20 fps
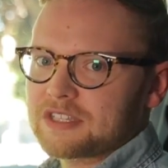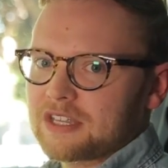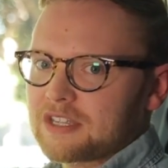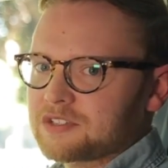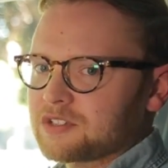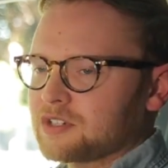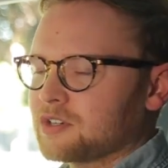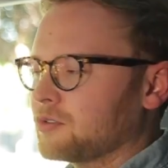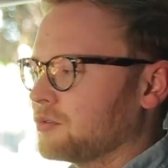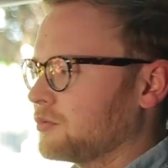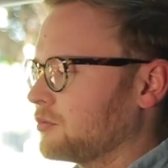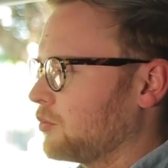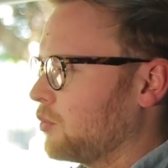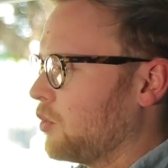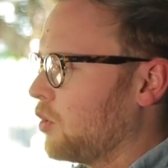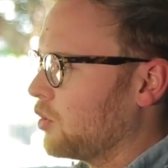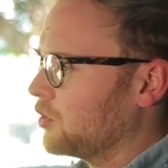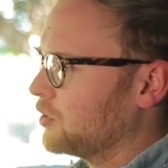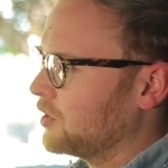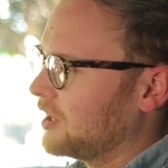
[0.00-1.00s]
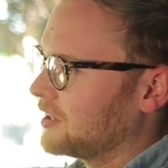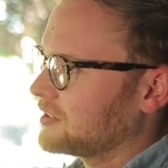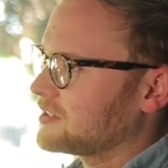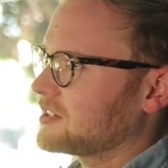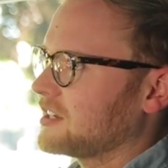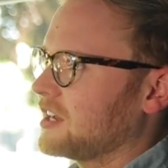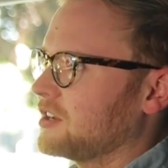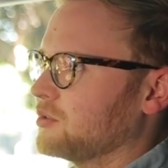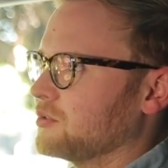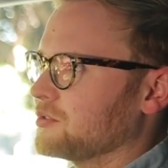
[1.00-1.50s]
There's a
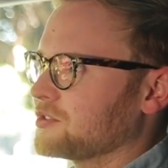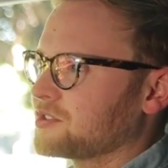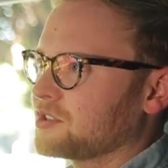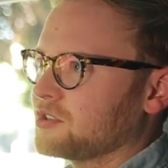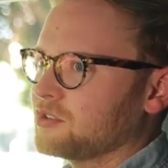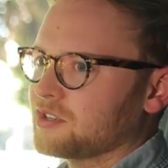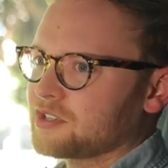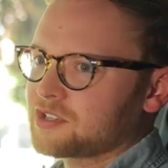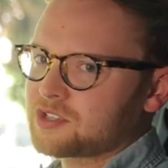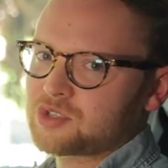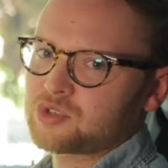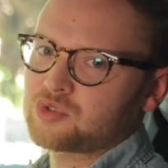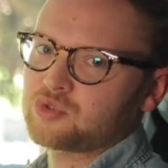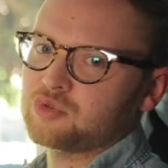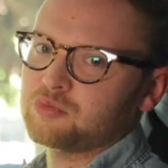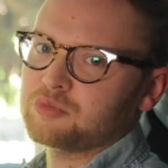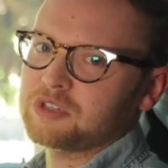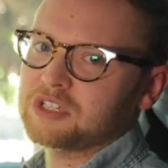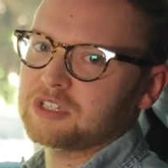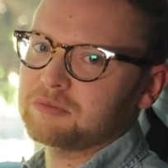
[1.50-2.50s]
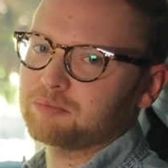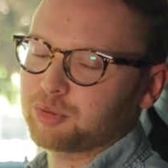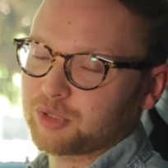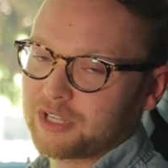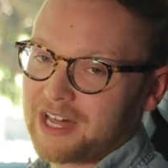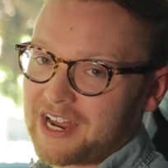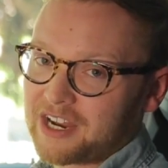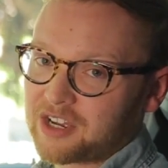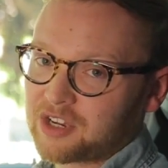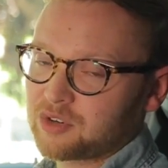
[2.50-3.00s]
walnut and also a sumi
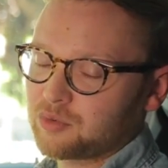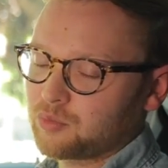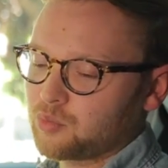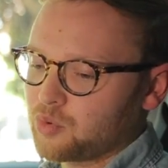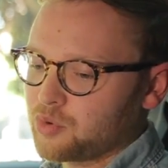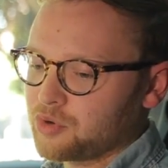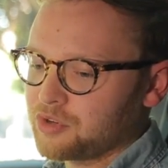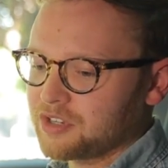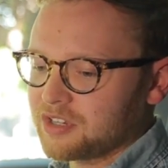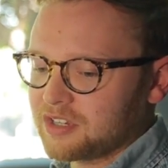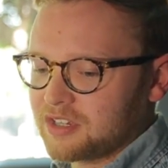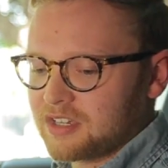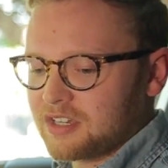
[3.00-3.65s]
black wood,